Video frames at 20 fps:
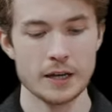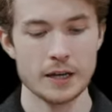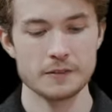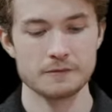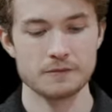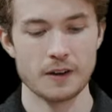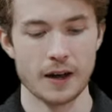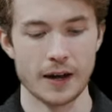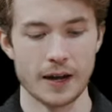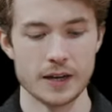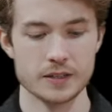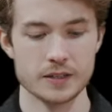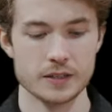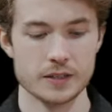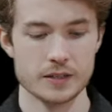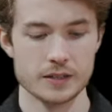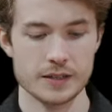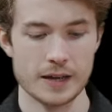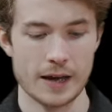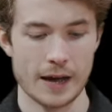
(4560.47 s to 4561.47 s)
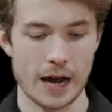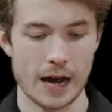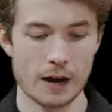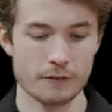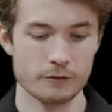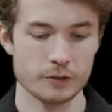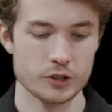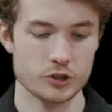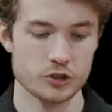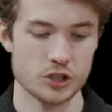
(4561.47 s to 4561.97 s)
and find the
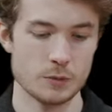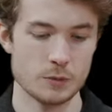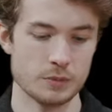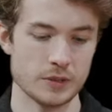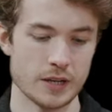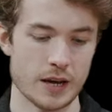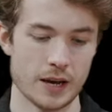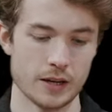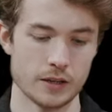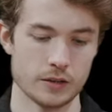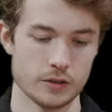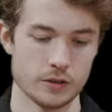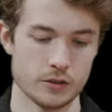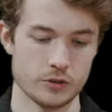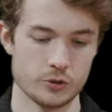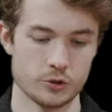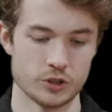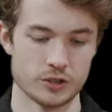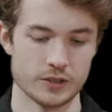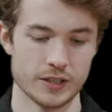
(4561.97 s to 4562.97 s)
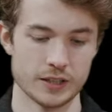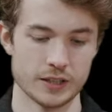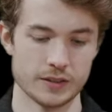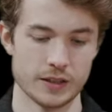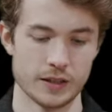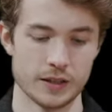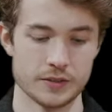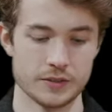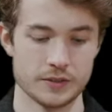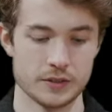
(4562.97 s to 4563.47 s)
average GPA, just like
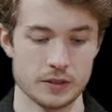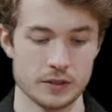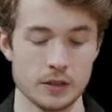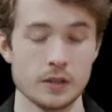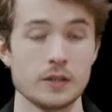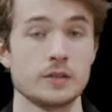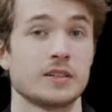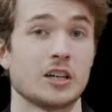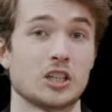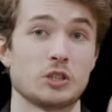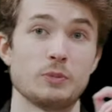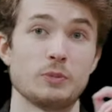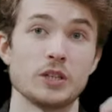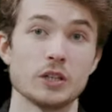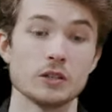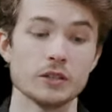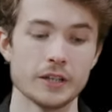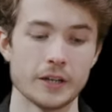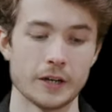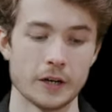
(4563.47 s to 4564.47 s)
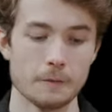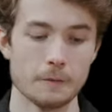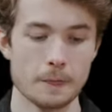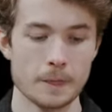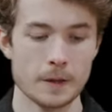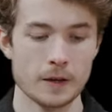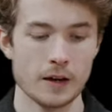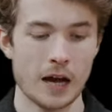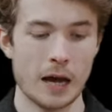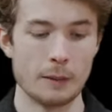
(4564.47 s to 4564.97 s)
this. Now to be clear,
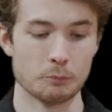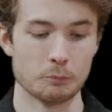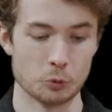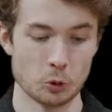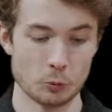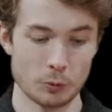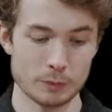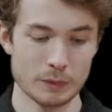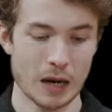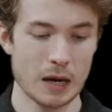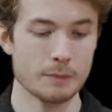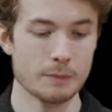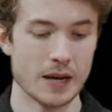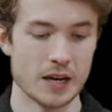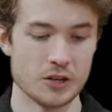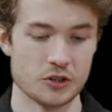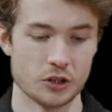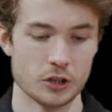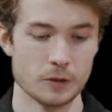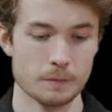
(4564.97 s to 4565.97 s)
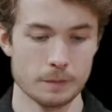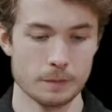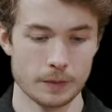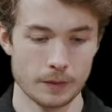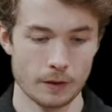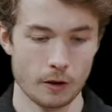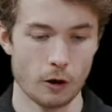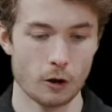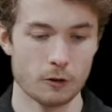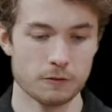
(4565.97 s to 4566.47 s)
I'm grouping by major.
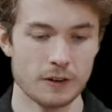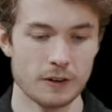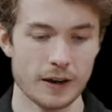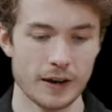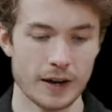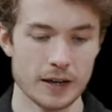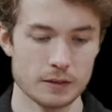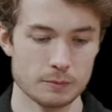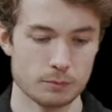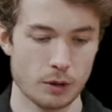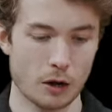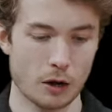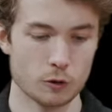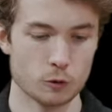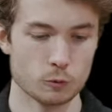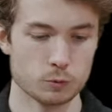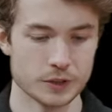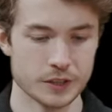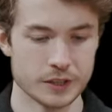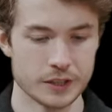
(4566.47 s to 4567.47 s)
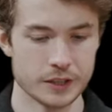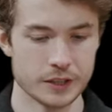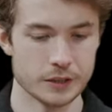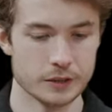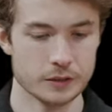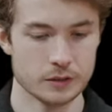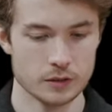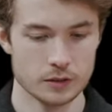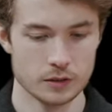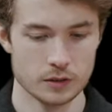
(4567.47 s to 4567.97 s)
I'll find
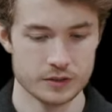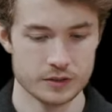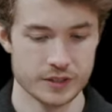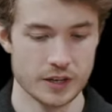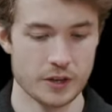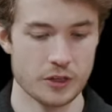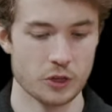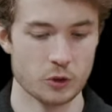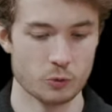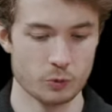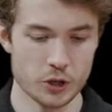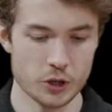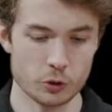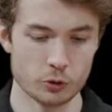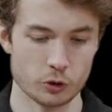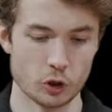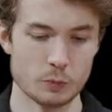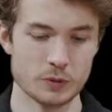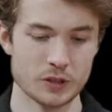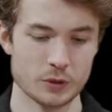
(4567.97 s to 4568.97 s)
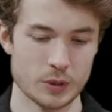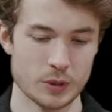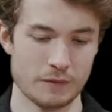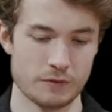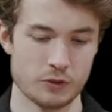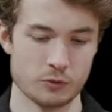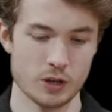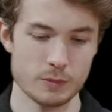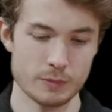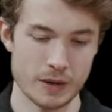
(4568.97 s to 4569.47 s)
probably, say, three groups, because we
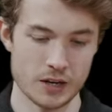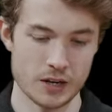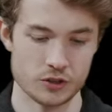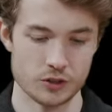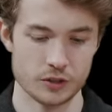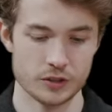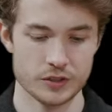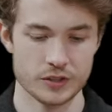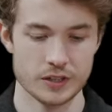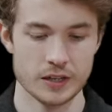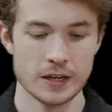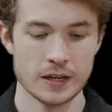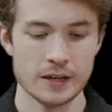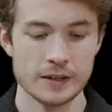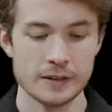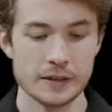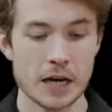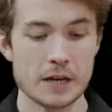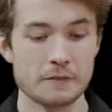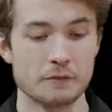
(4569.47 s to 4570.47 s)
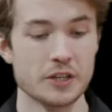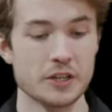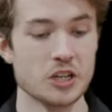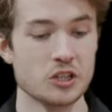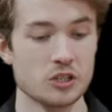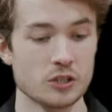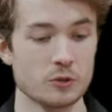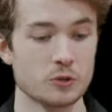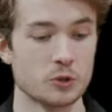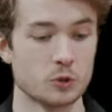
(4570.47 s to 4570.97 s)
have three majors. And for
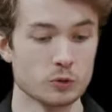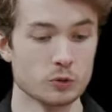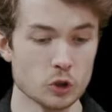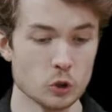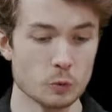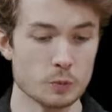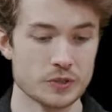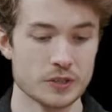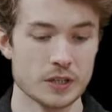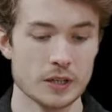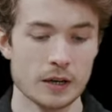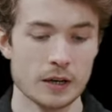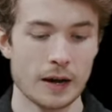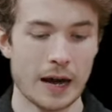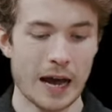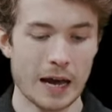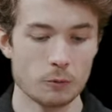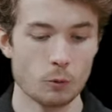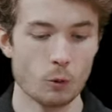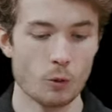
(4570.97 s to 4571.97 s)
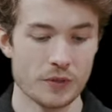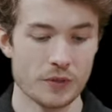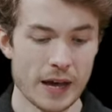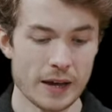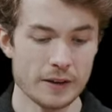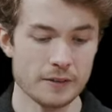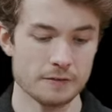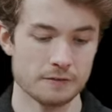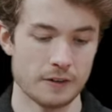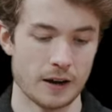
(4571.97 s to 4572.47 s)
each of those groups, I will
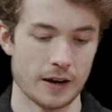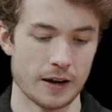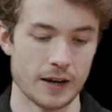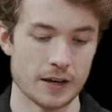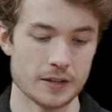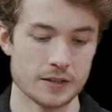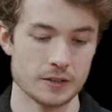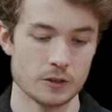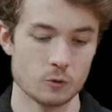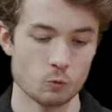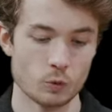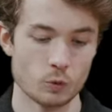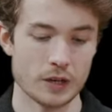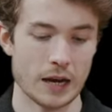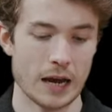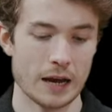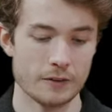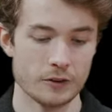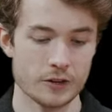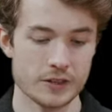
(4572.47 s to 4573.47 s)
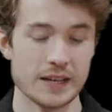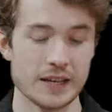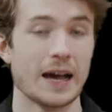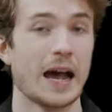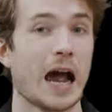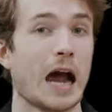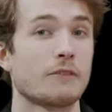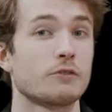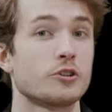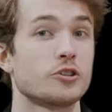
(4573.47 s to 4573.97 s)
then find whatever the
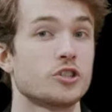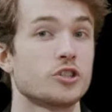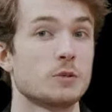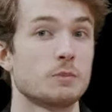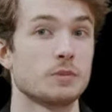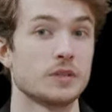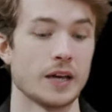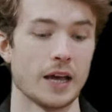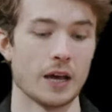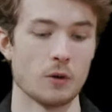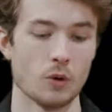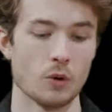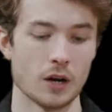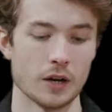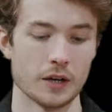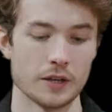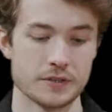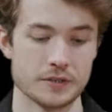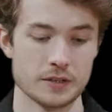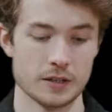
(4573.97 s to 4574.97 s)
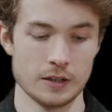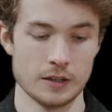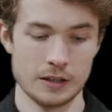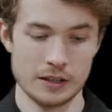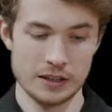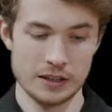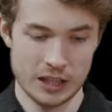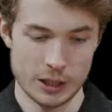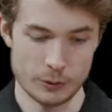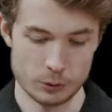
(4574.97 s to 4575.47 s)
average GPA was.
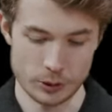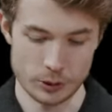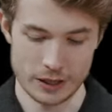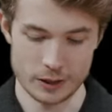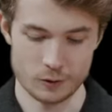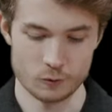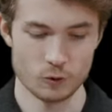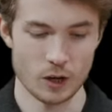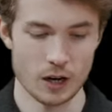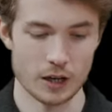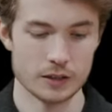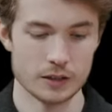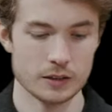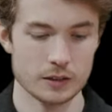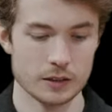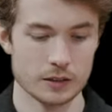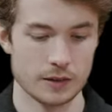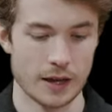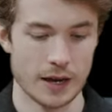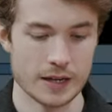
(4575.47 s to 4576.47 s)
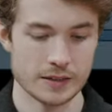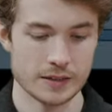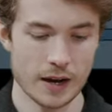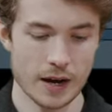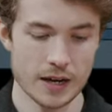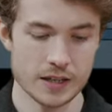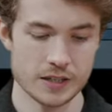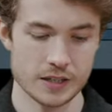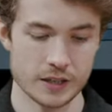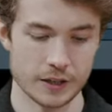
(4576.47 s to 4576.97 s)
Let me go ahead and run line
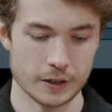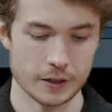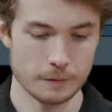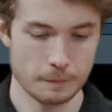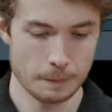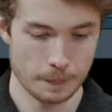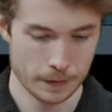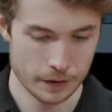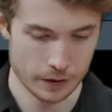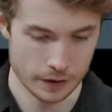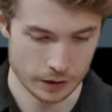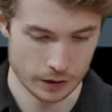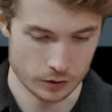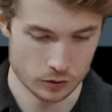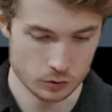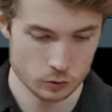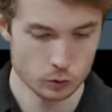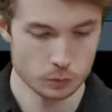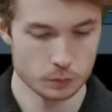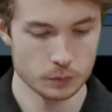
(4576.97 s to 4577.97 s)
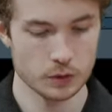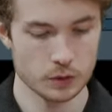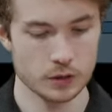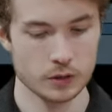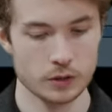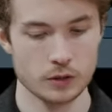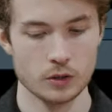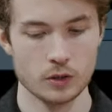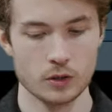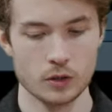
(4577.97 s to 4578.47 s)
9 here. And what
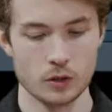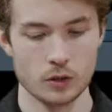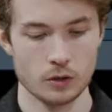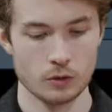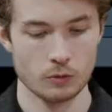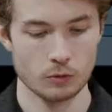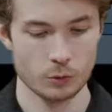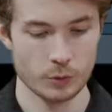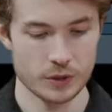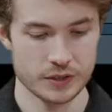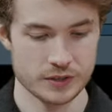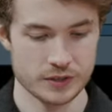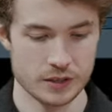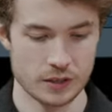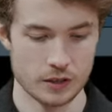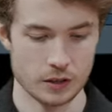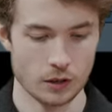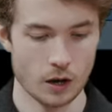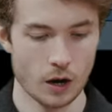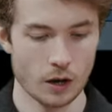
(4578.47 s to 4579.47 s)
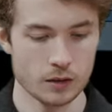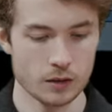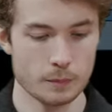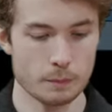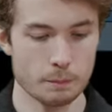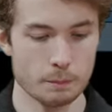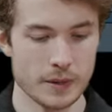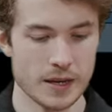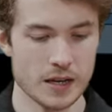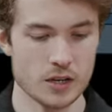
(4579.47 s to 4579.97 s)
do we see?
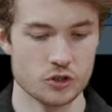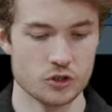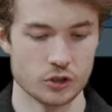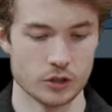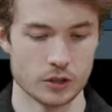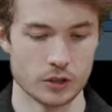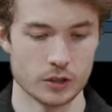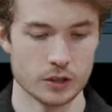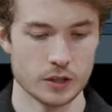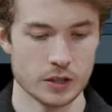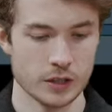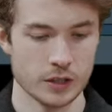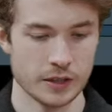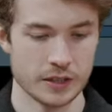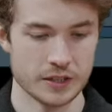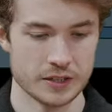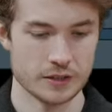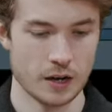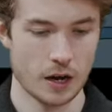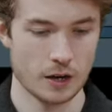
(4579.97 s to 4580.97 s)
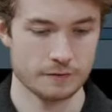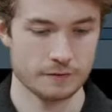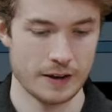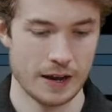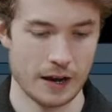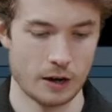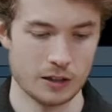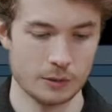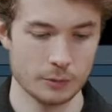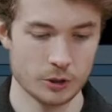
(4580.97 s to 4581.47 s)
Column major is not
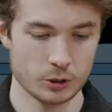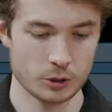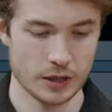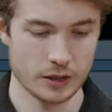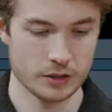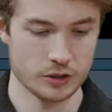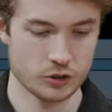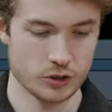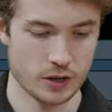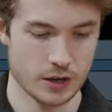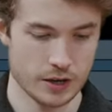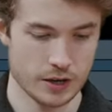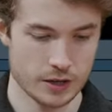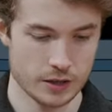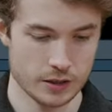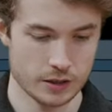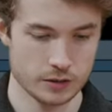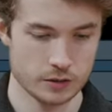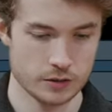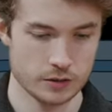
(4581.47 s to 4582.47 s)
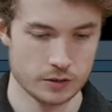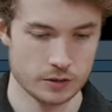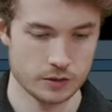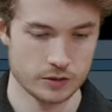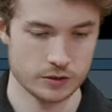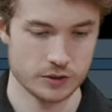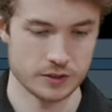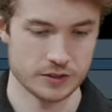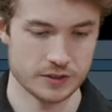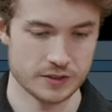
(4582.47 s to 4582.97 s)
found. Let me go ahead and try
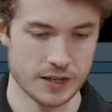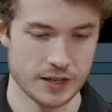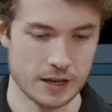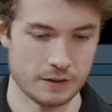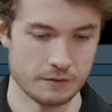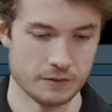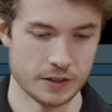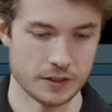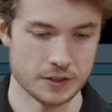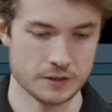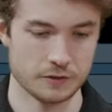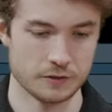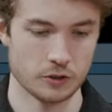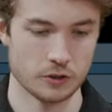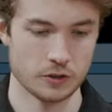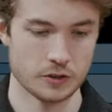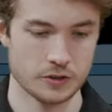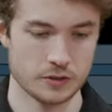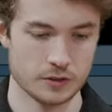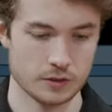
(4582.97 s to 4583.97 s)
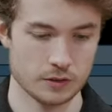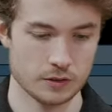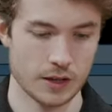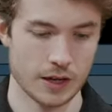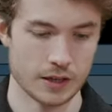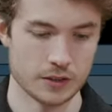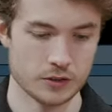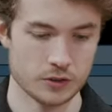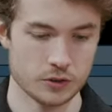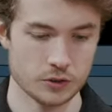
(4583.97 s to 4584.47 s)
to save this first,
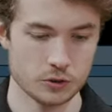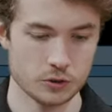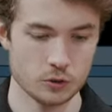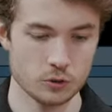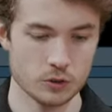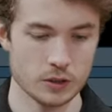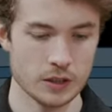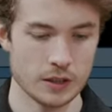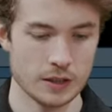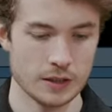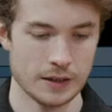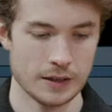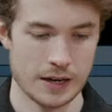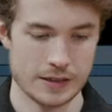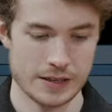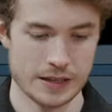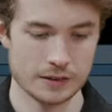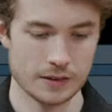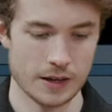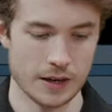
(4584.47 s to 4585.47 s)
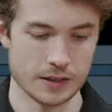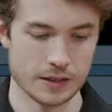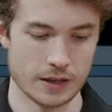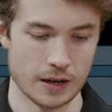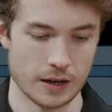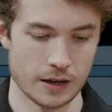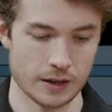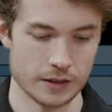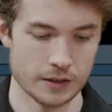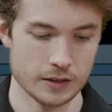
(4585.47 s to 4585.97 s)
line 2, and then line
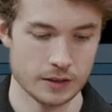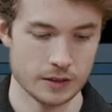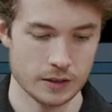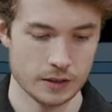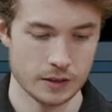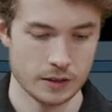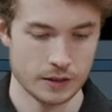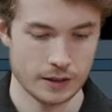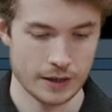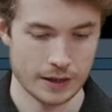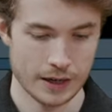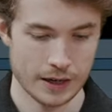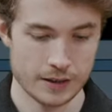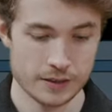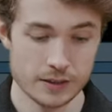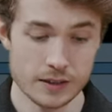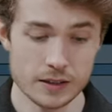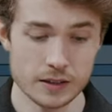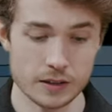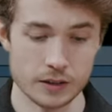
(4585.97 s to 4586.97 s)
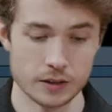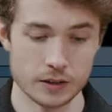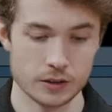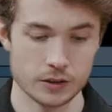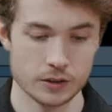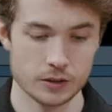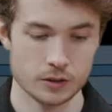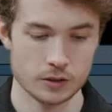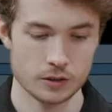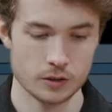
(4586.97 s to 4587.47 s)
9. And I
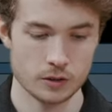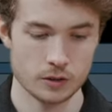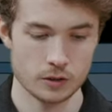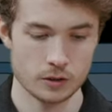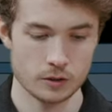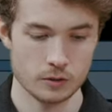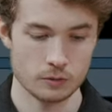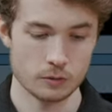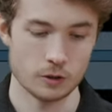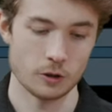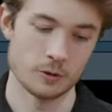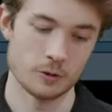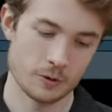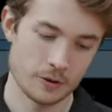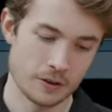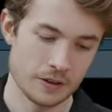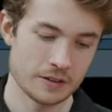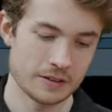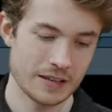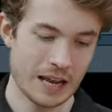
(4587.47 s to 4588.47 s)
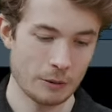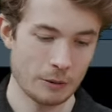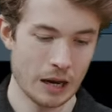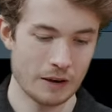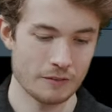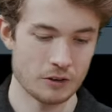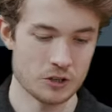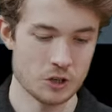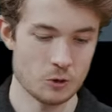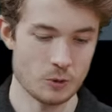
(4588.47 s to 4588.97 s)
think, well, now we
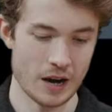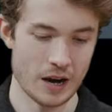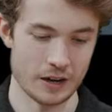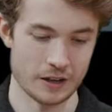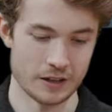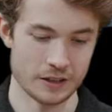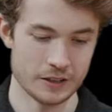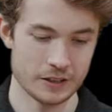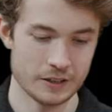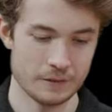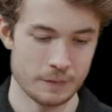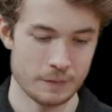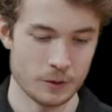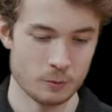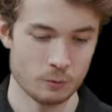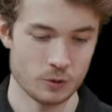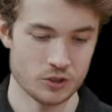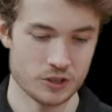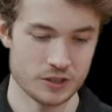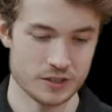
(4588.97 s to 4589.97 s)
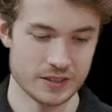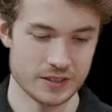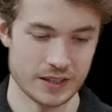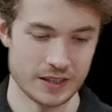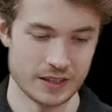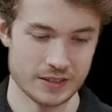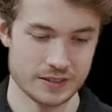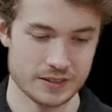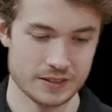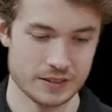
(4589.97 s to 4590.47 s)
have a new error, which is
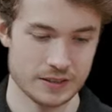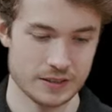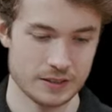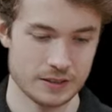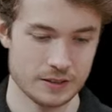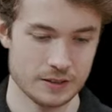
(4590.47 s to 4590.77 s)
this.